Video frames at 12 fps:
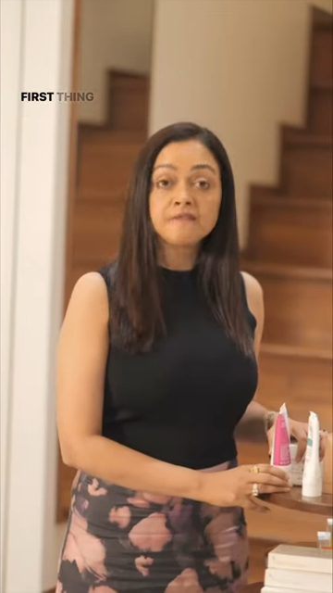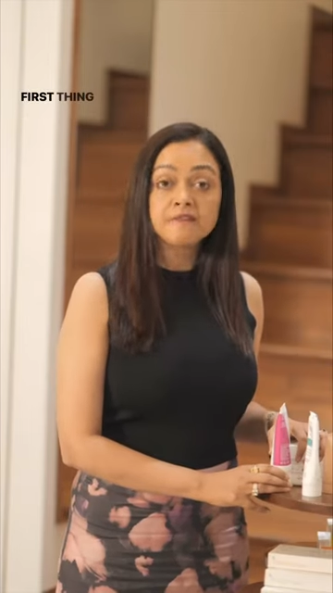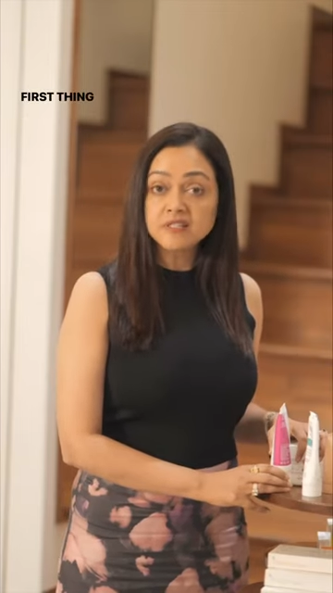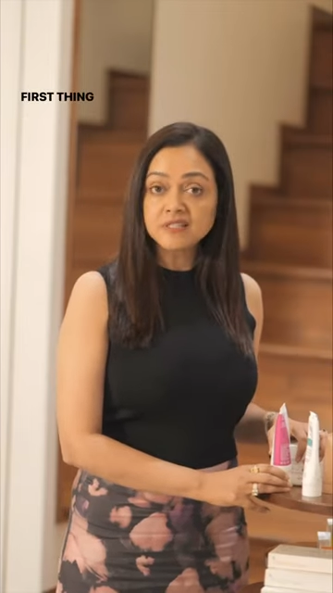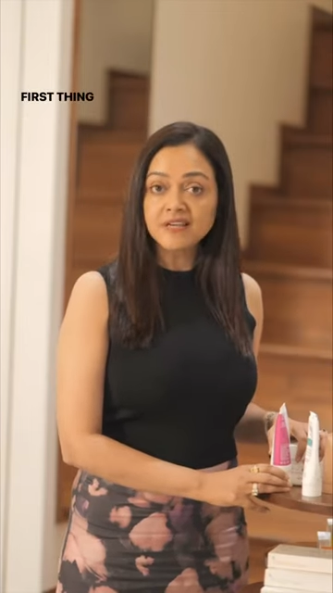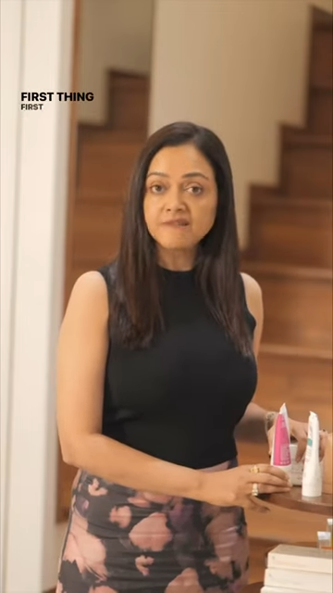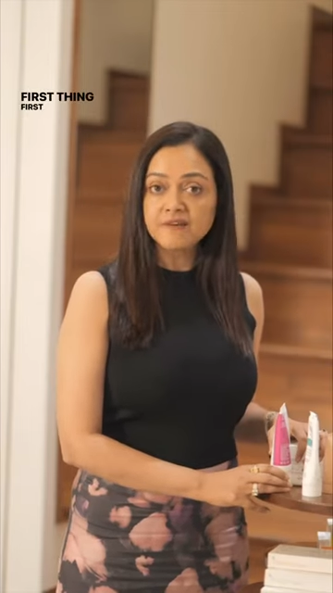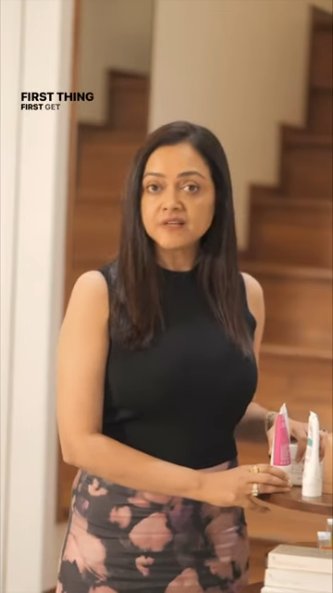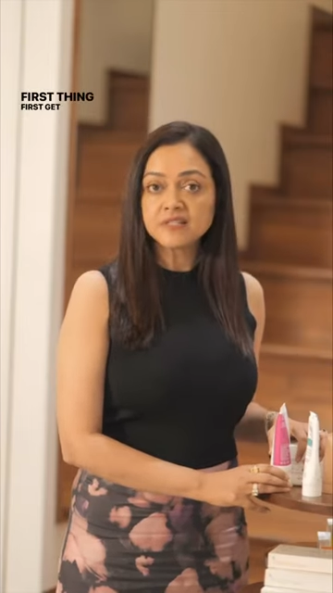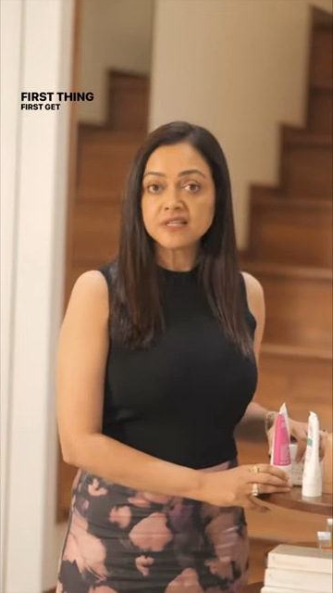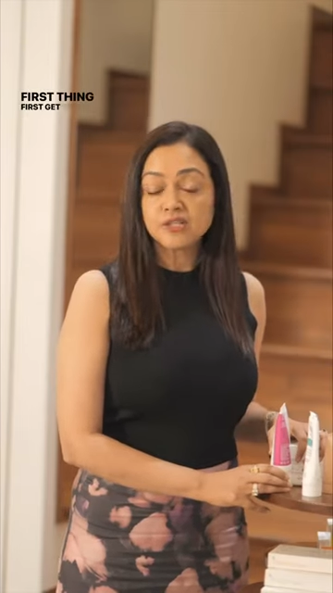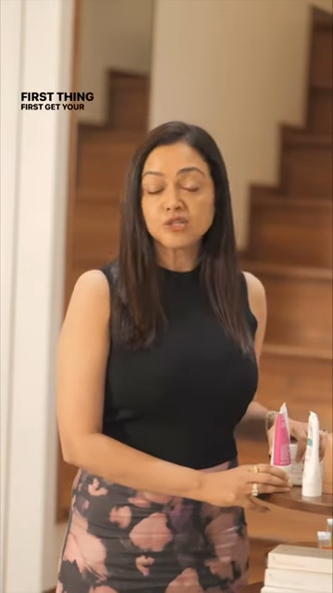First thing
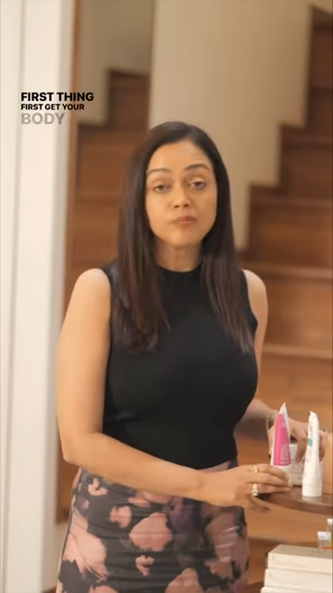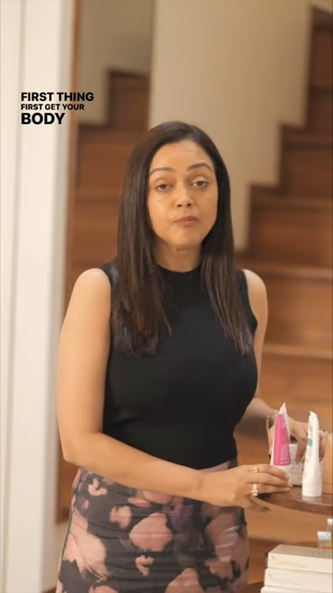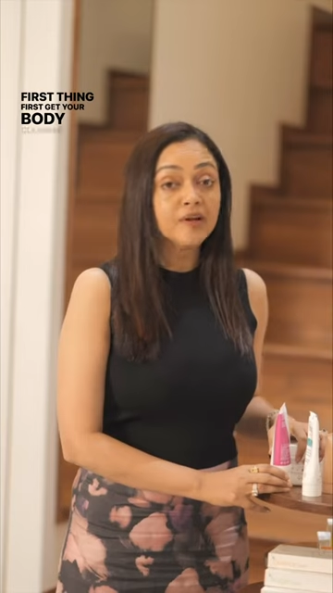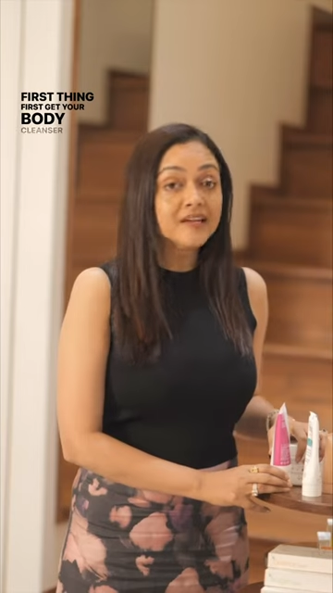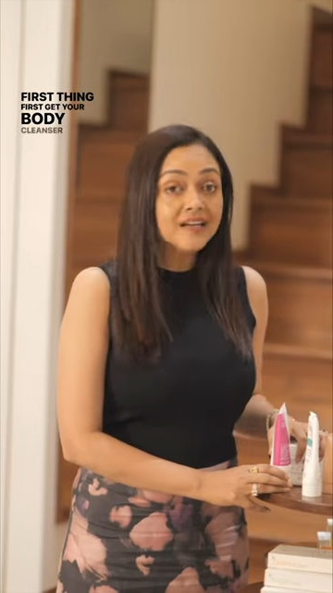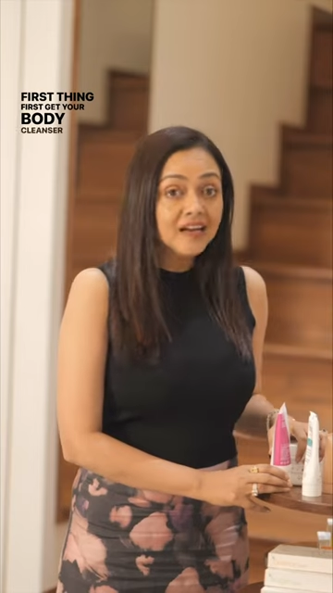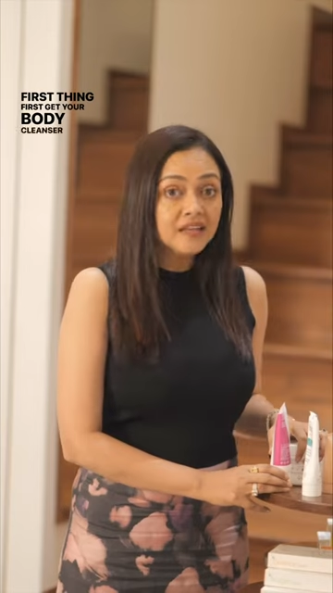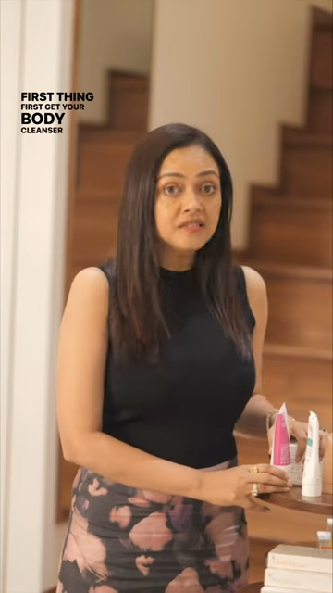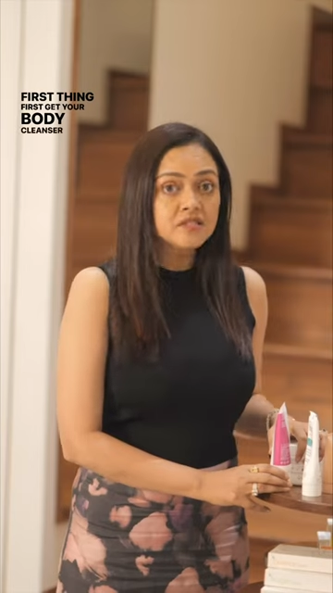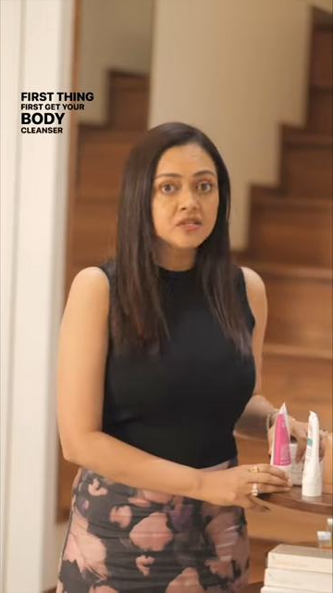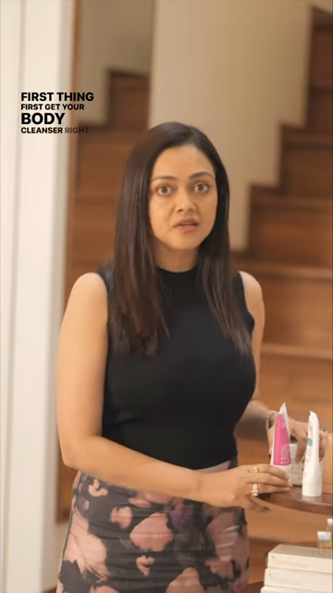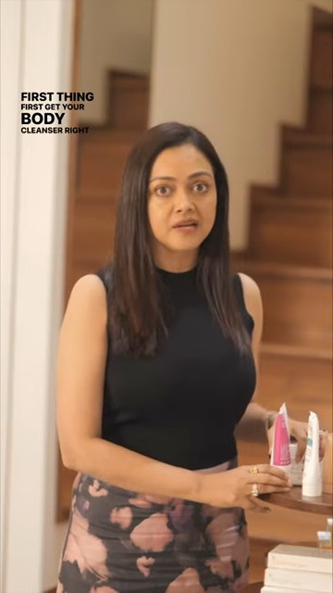first, get your body
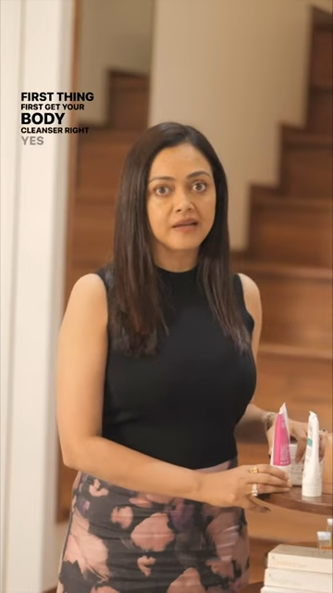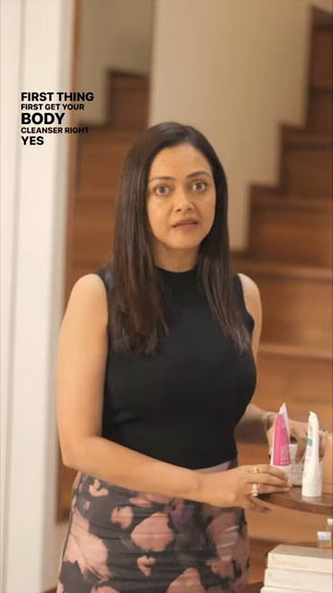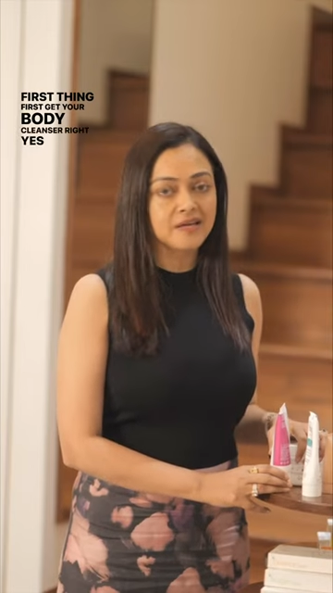cleanser right.